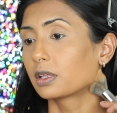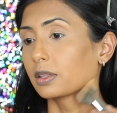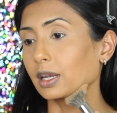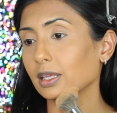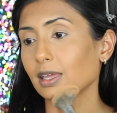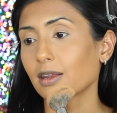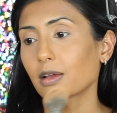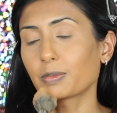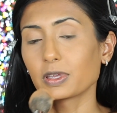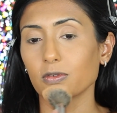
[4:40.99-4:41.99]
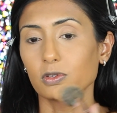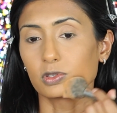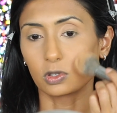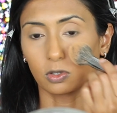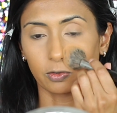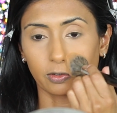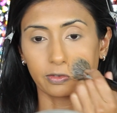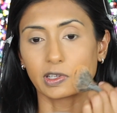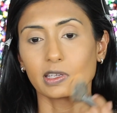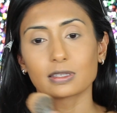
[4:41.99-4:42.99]
that it cannot be used all over the
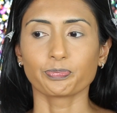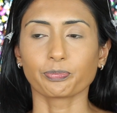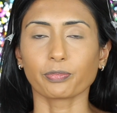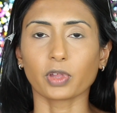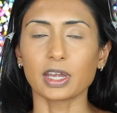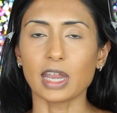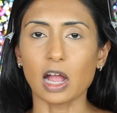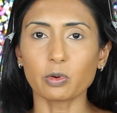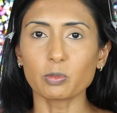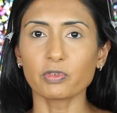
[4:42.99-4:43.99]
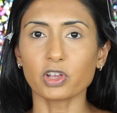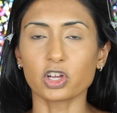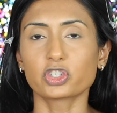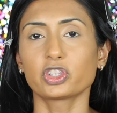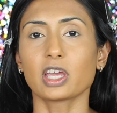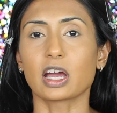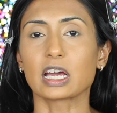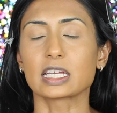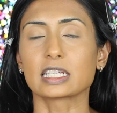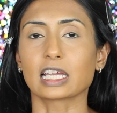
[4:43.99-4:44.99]
face. Okay, now we're moving on to the
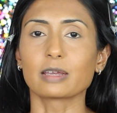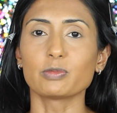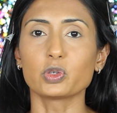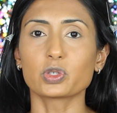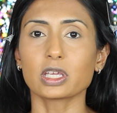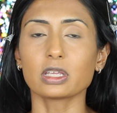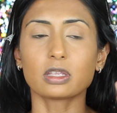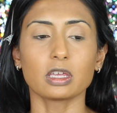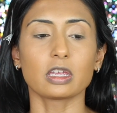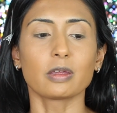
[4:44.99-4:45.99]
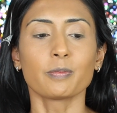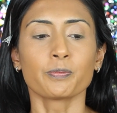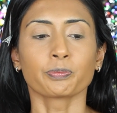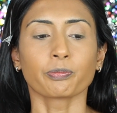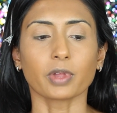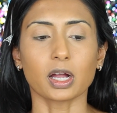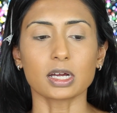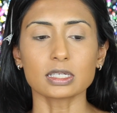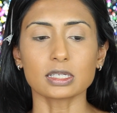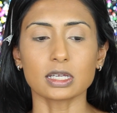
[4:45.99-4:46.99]
eyes. I'm using the
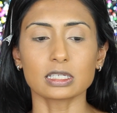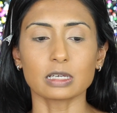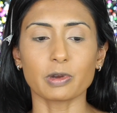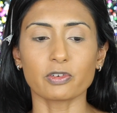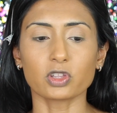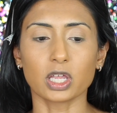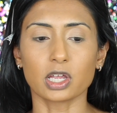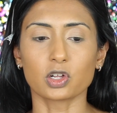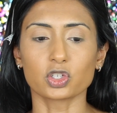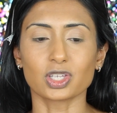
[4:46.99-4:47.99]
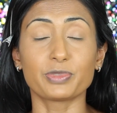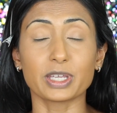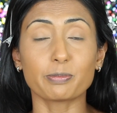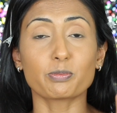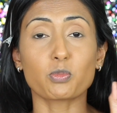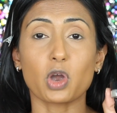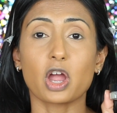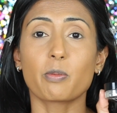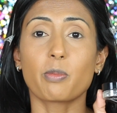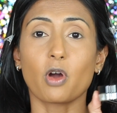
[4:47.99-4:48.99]
Anastasia Beverly Hills Dip
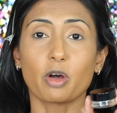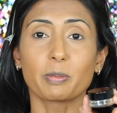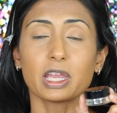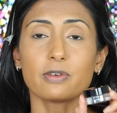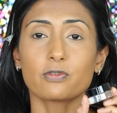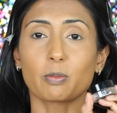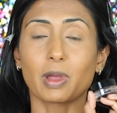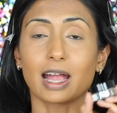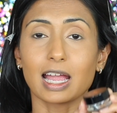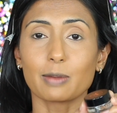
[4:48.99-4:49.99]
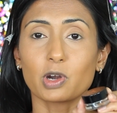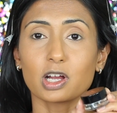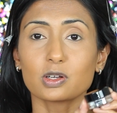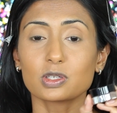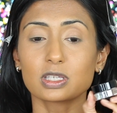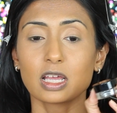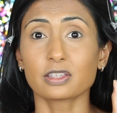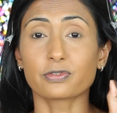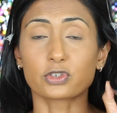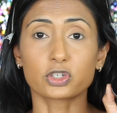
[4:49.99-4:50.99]
Brow Pomade for my eyebrows. This is the
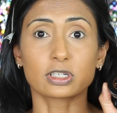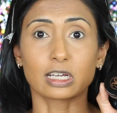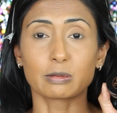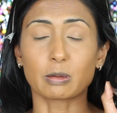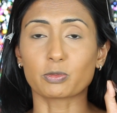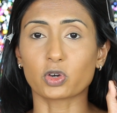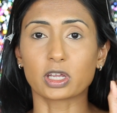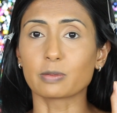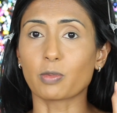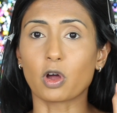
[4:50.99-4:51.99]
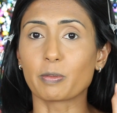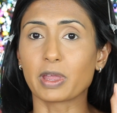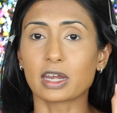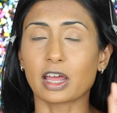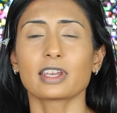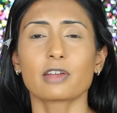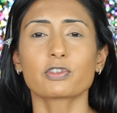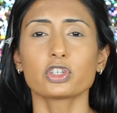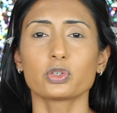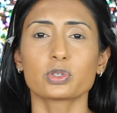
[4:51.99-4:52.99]
first time I'm trying the pomade. I've never
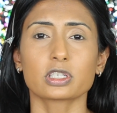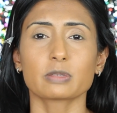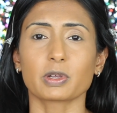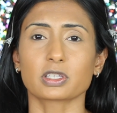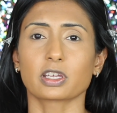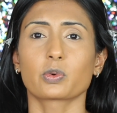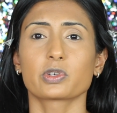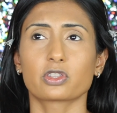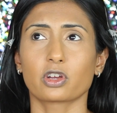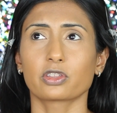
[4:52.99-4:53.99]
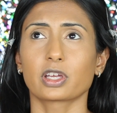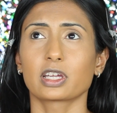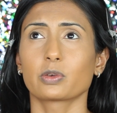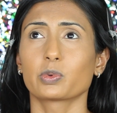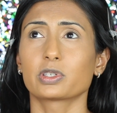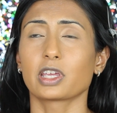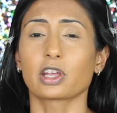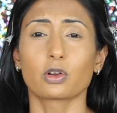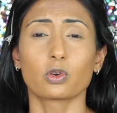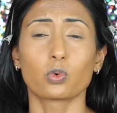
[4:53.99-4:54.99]
used this because I always thought that it would
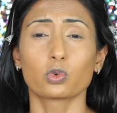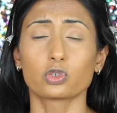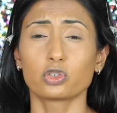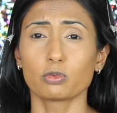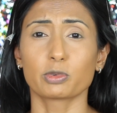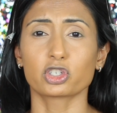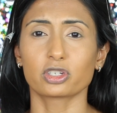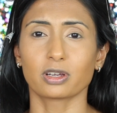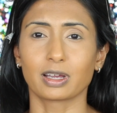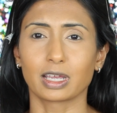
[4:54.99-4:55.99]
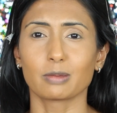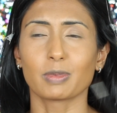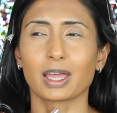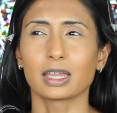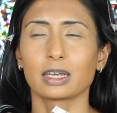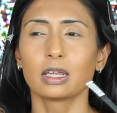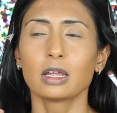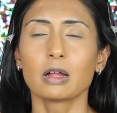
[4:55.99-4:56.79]
take too much time and